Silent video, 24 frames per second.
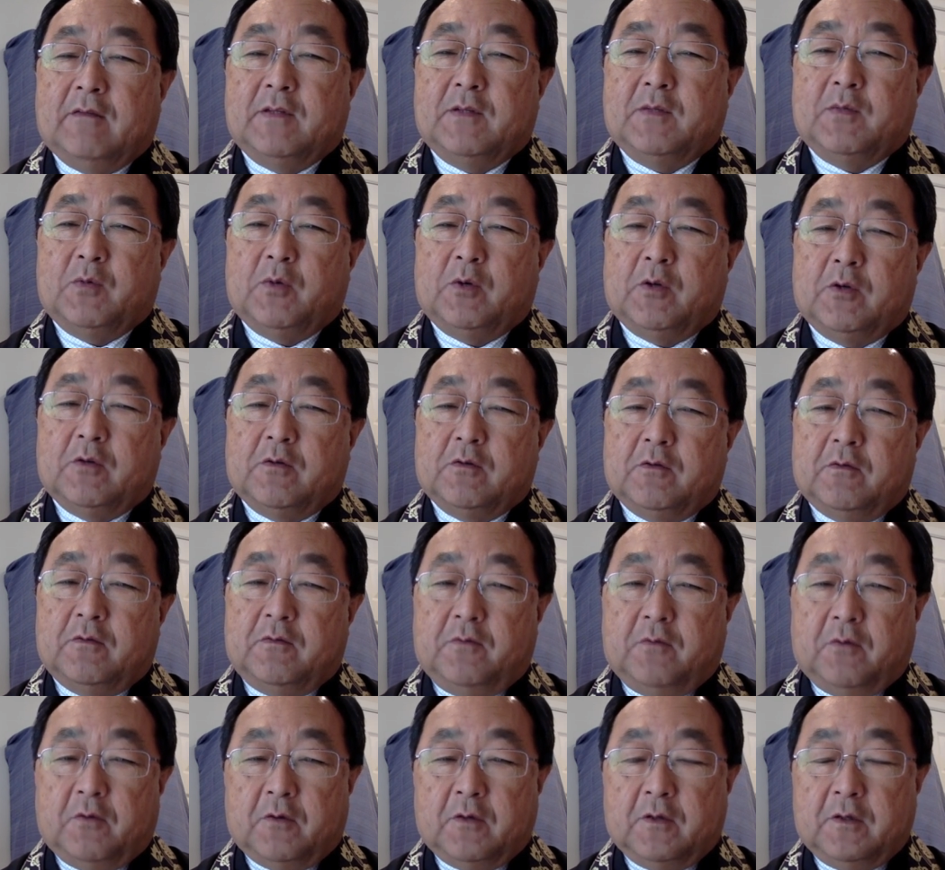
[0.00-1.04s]
spiritual
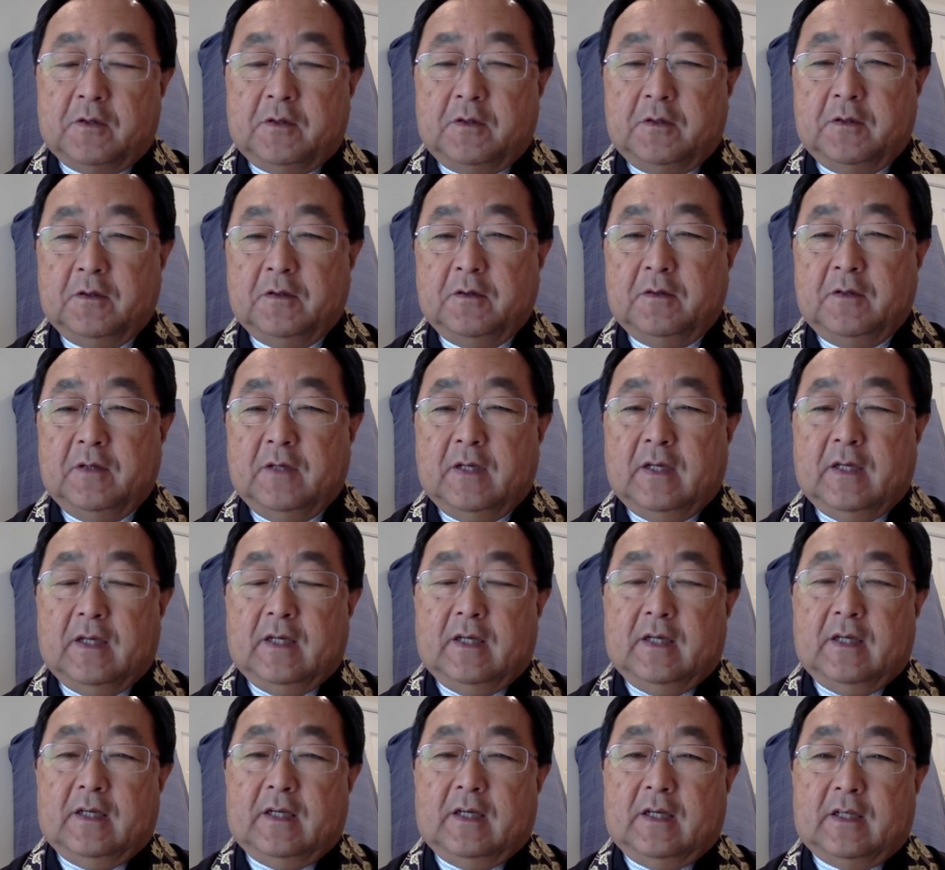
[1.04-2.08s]
fortitude
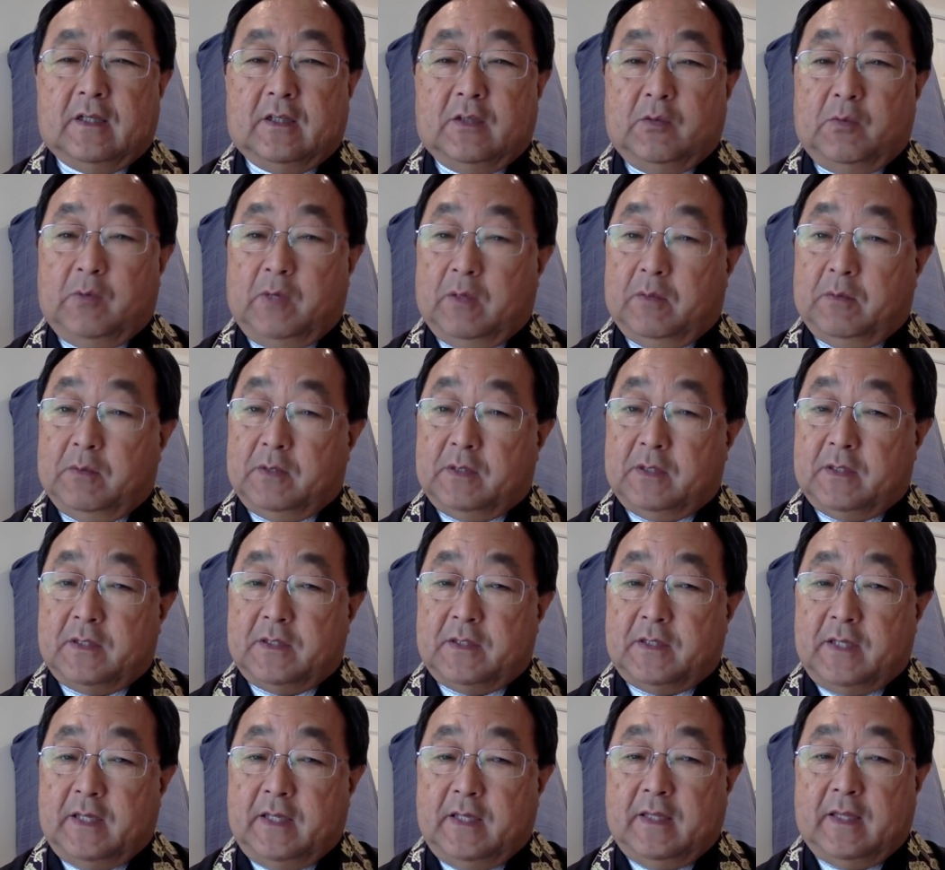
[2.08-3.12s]
to be able to
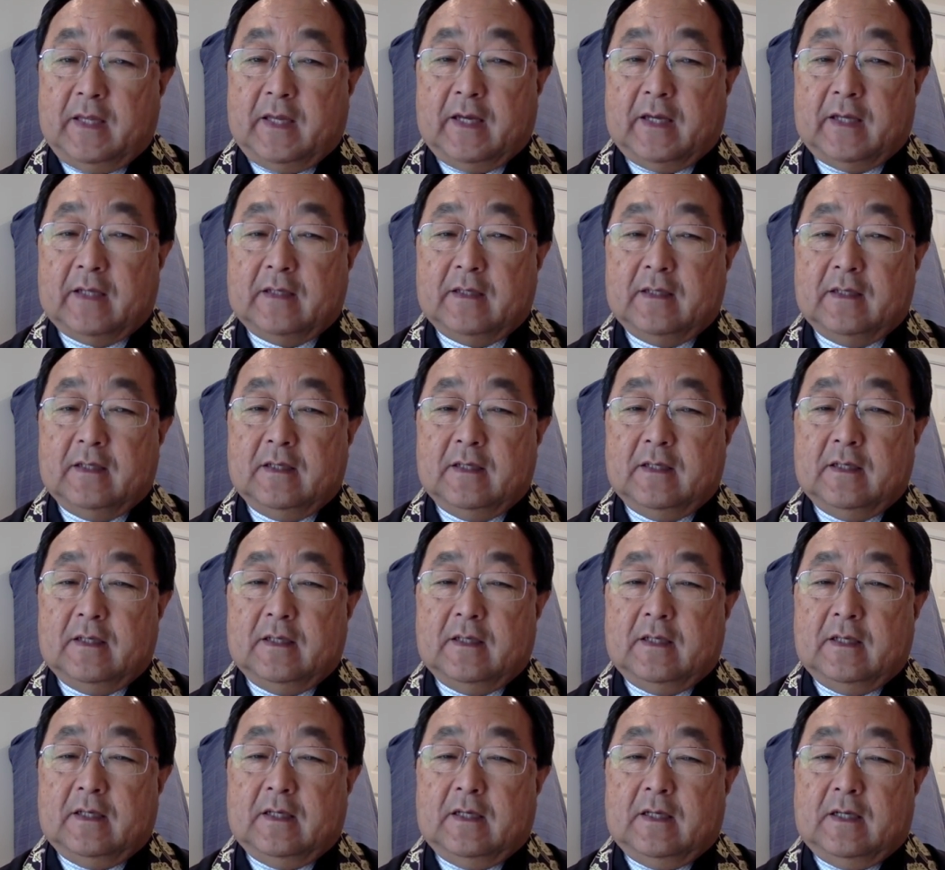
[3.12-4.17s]
say that?
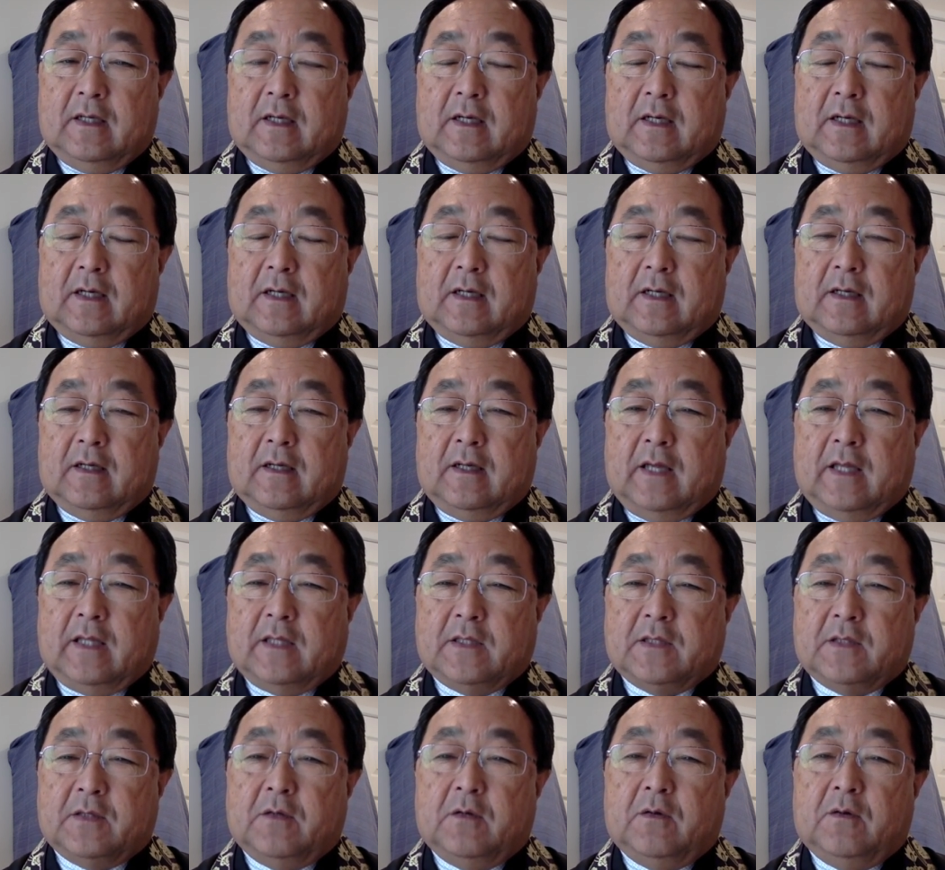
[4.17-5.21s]
And
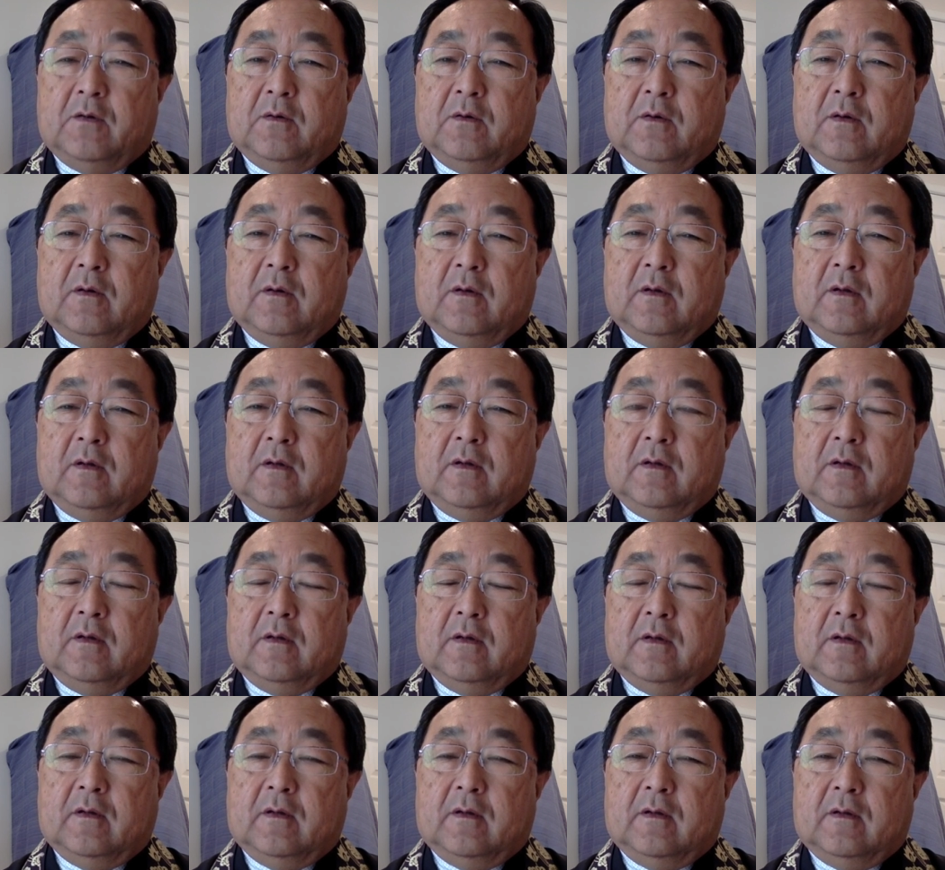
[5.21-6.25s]
so
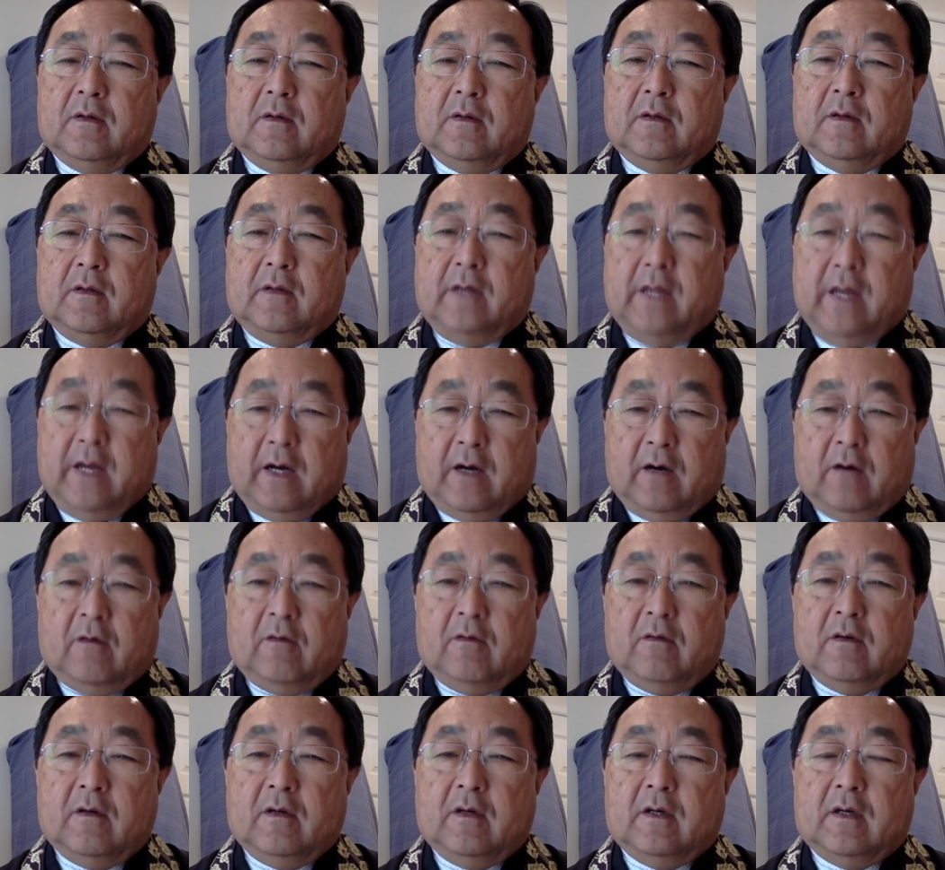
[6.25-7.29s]
now
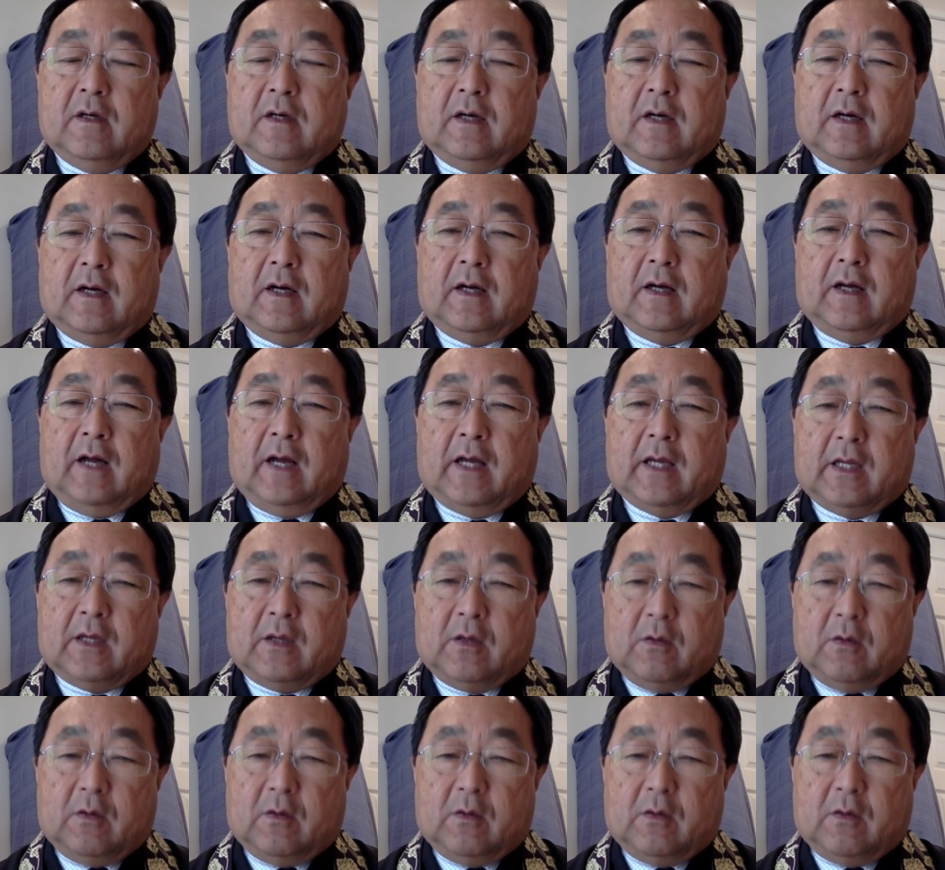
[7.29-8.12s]
I